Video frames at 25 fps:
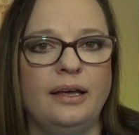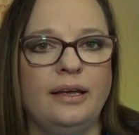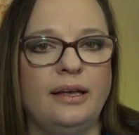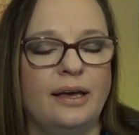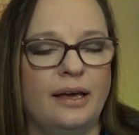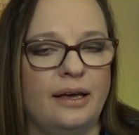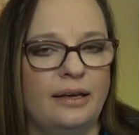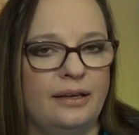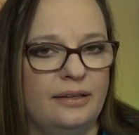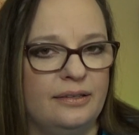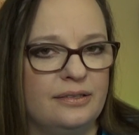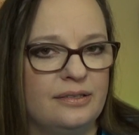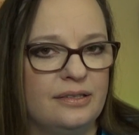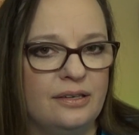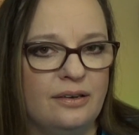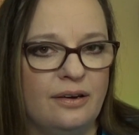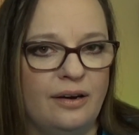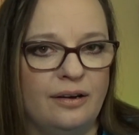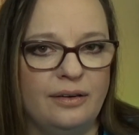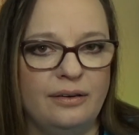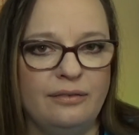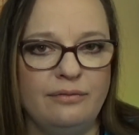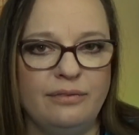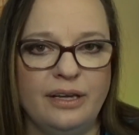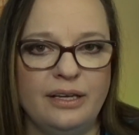Yeah, it's
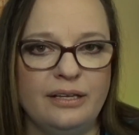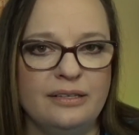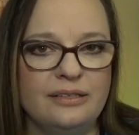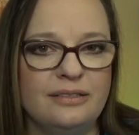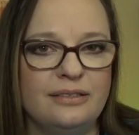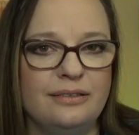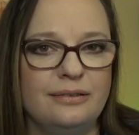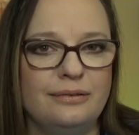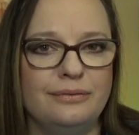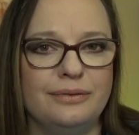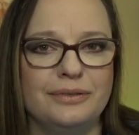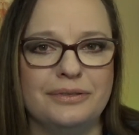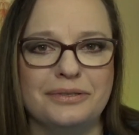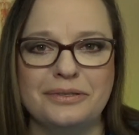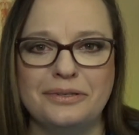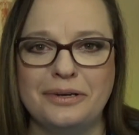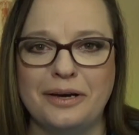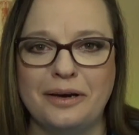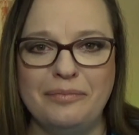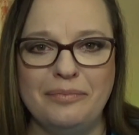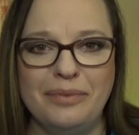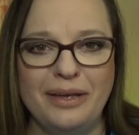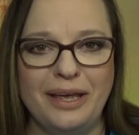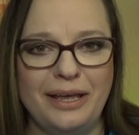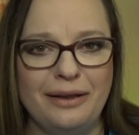non-invasive, it's
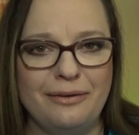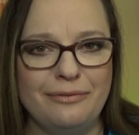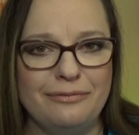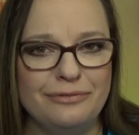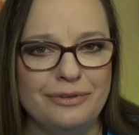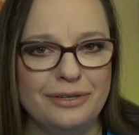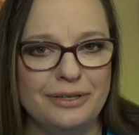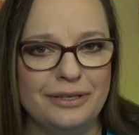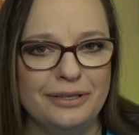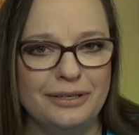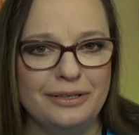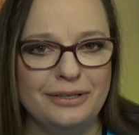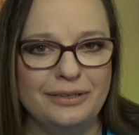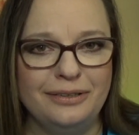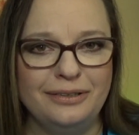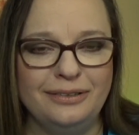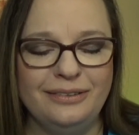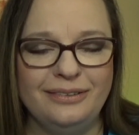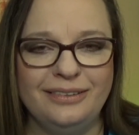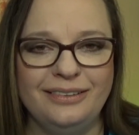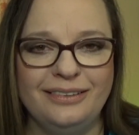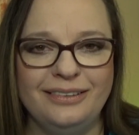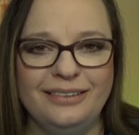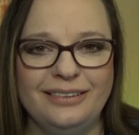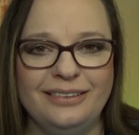not
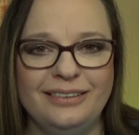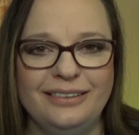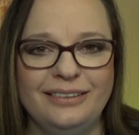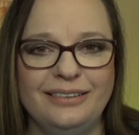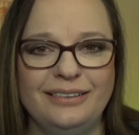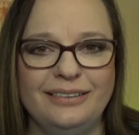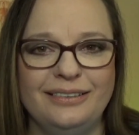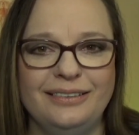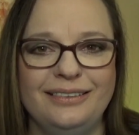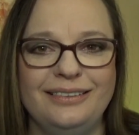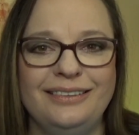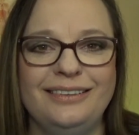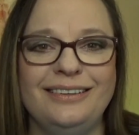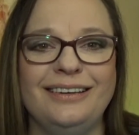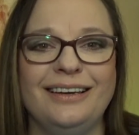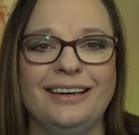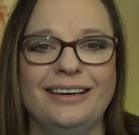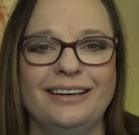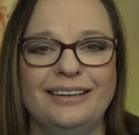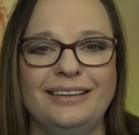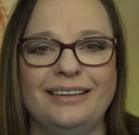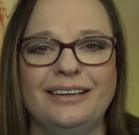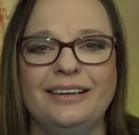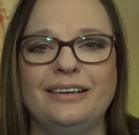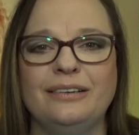painful.
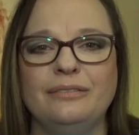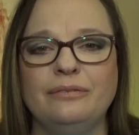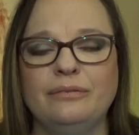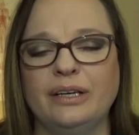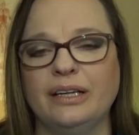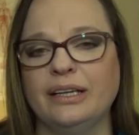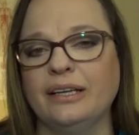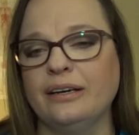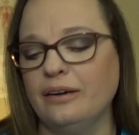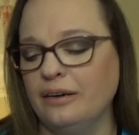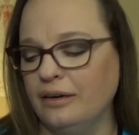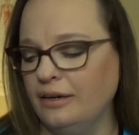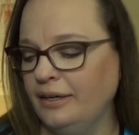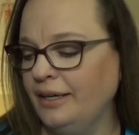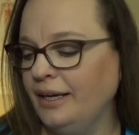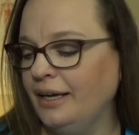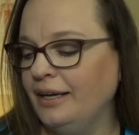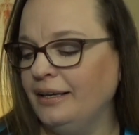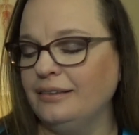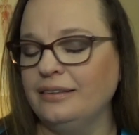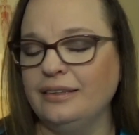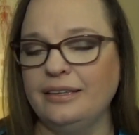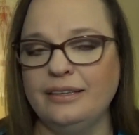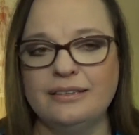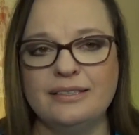The
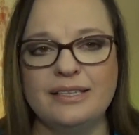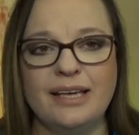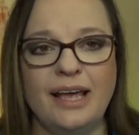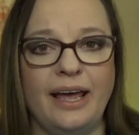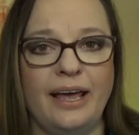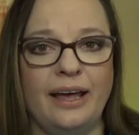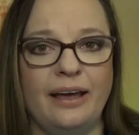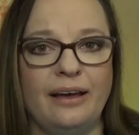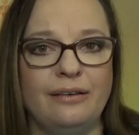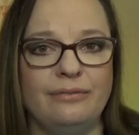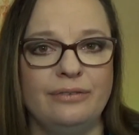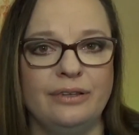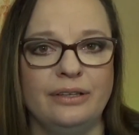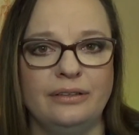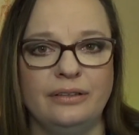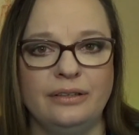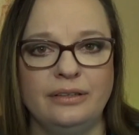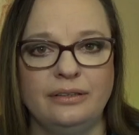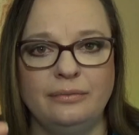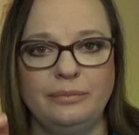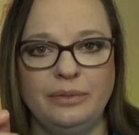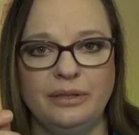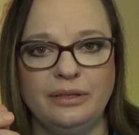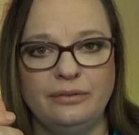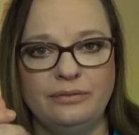cardiac leads have a
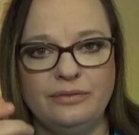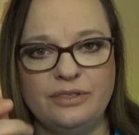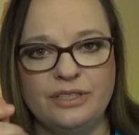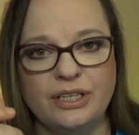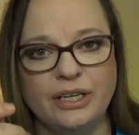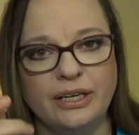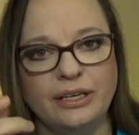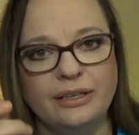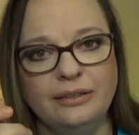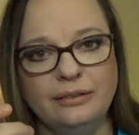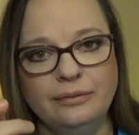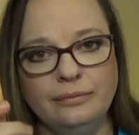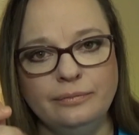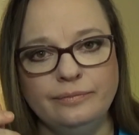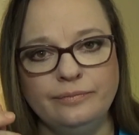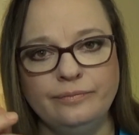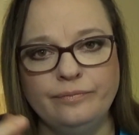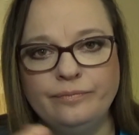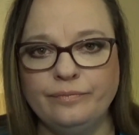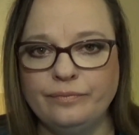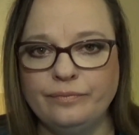little bit of gel,